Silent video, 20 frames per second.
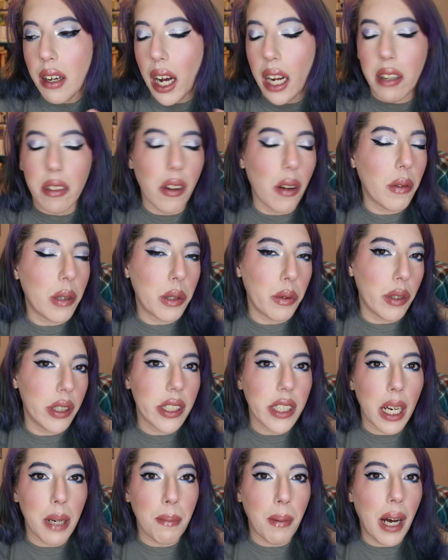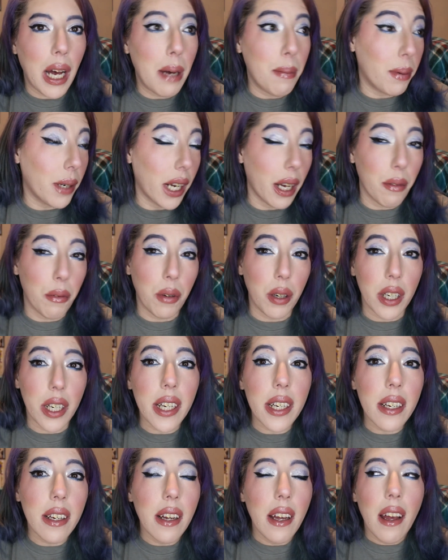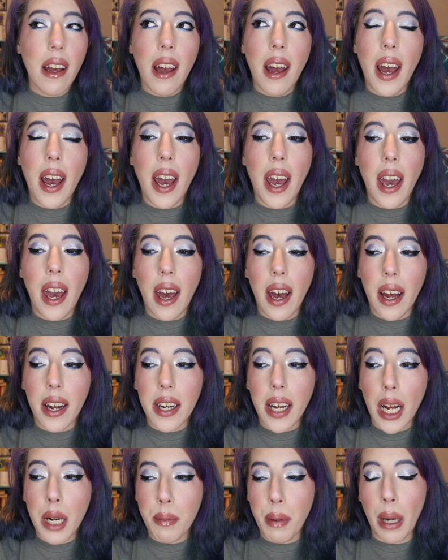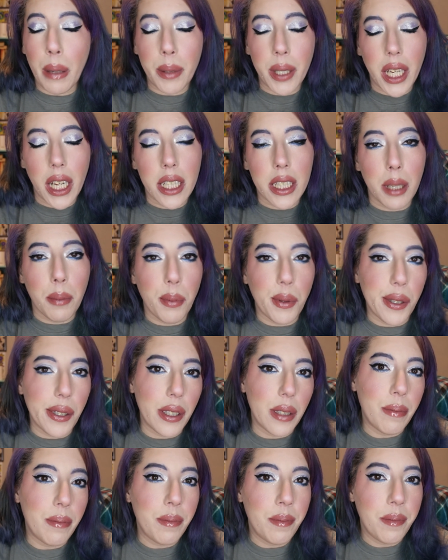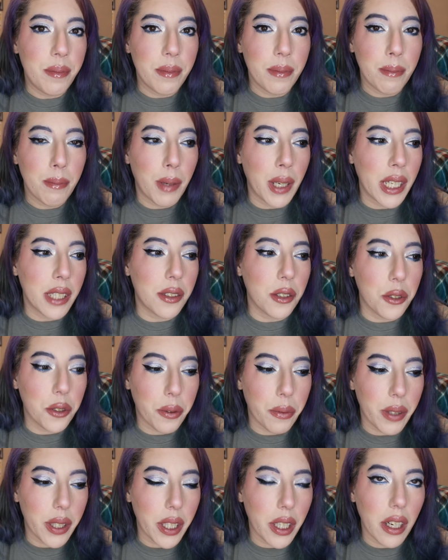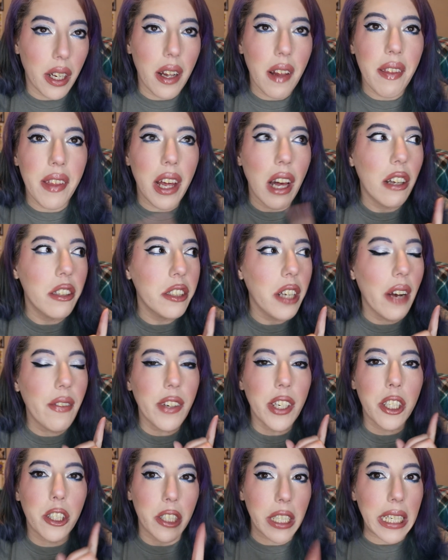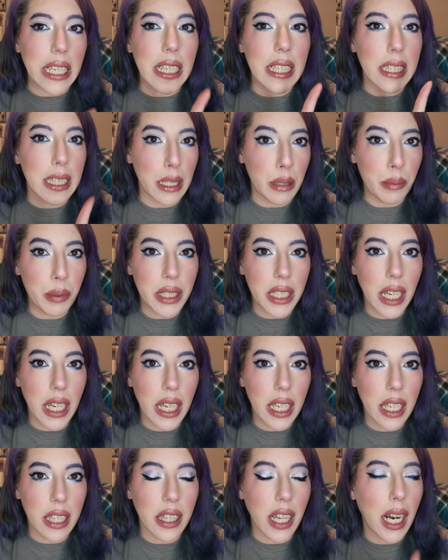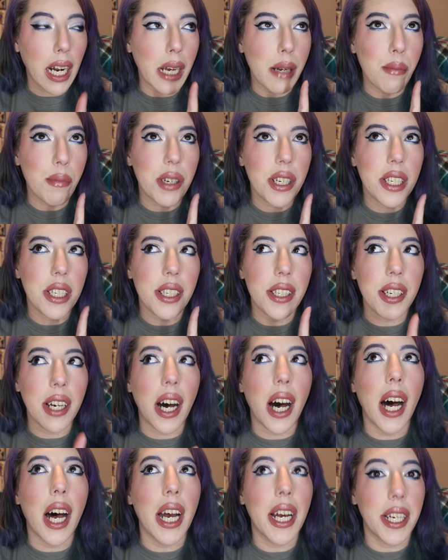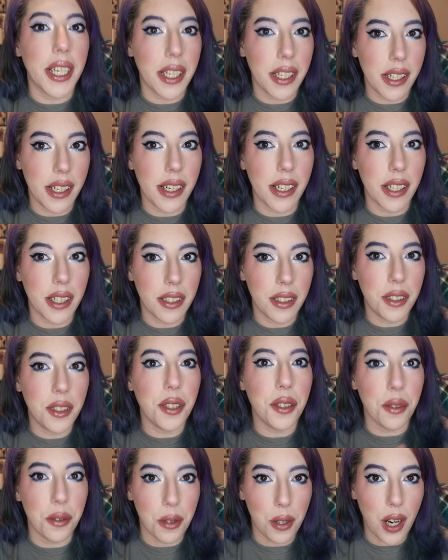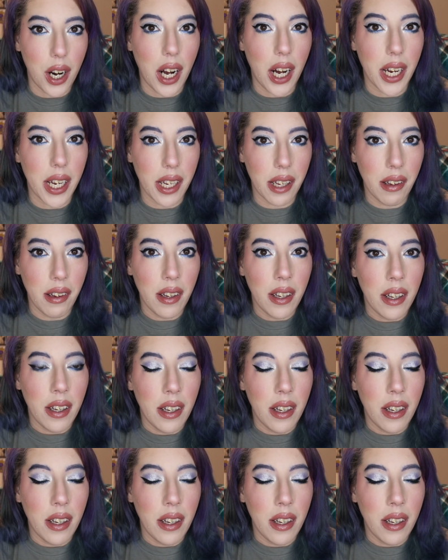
I don't know which ones I'd buy, but I would. And I'd probably get a lip oil because it was really good. They also have a green lipstick that I'm dying to try.